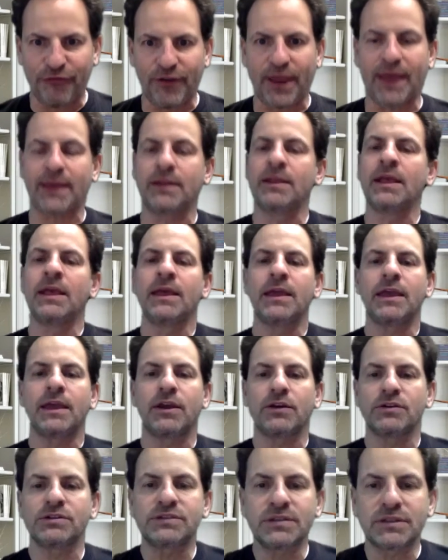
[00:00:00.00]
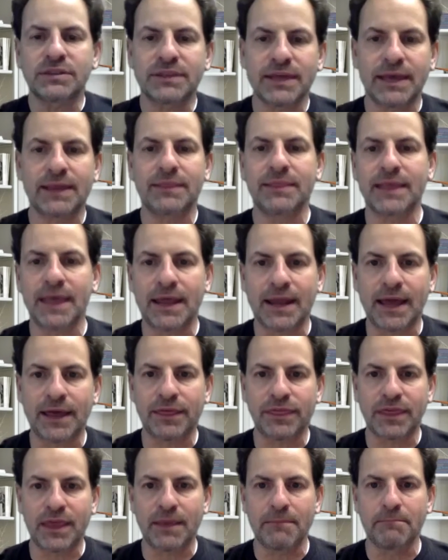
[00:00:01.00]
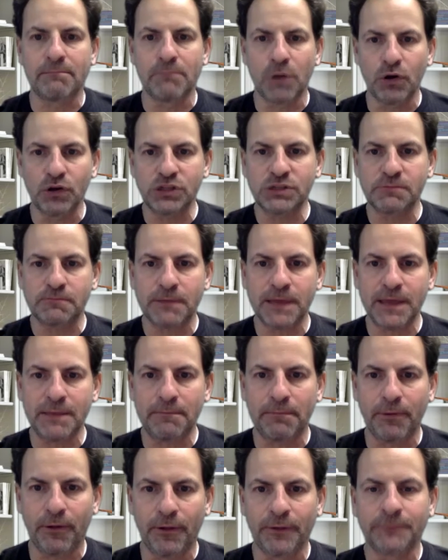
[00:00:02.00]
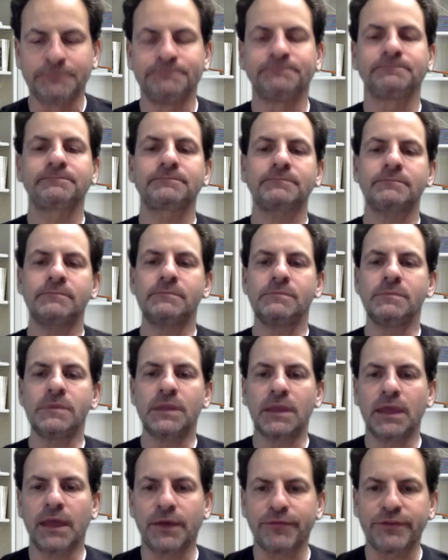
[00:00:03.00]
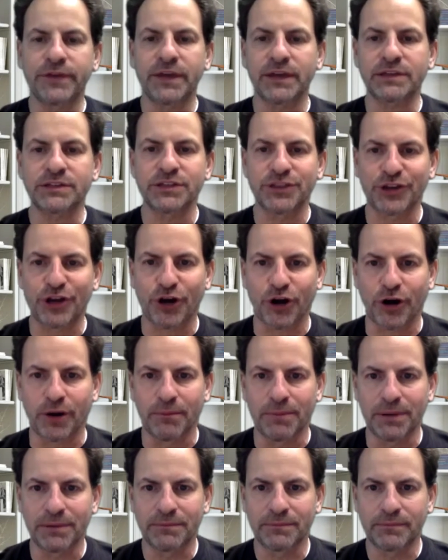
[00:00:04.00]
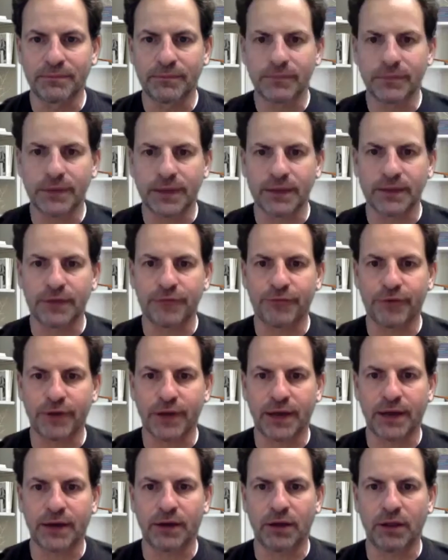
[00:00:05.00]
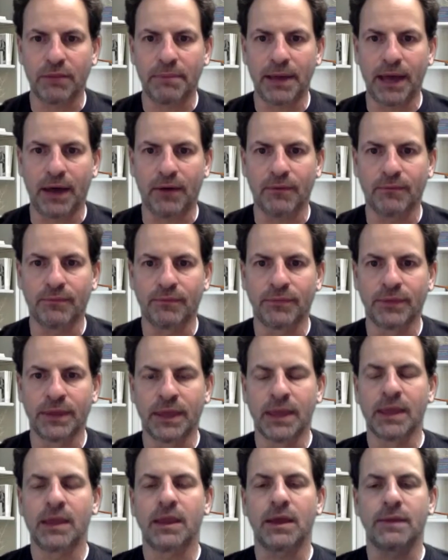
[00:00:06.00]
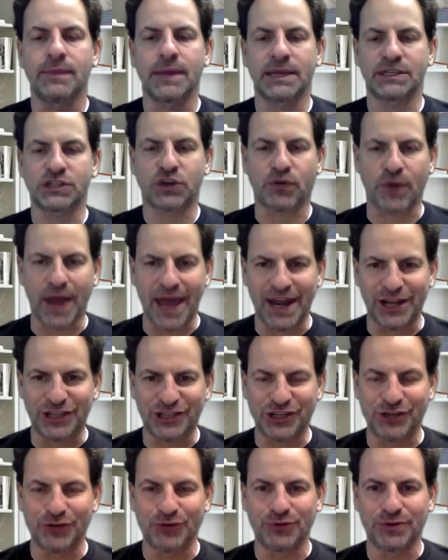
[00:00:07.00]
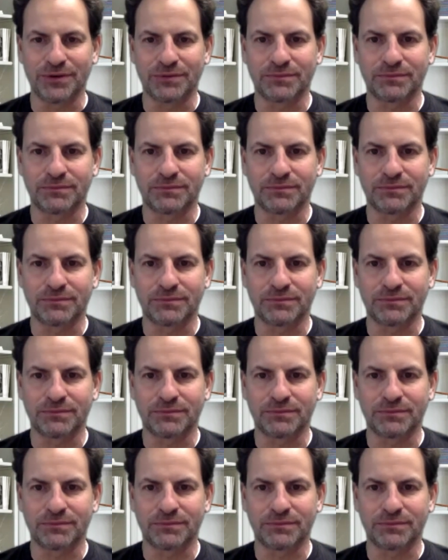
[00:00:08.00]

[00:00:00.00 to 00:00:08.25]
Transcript: And here's the thing that I think most people have kicked to the curb and they've forgotten all about, and that's gratitude.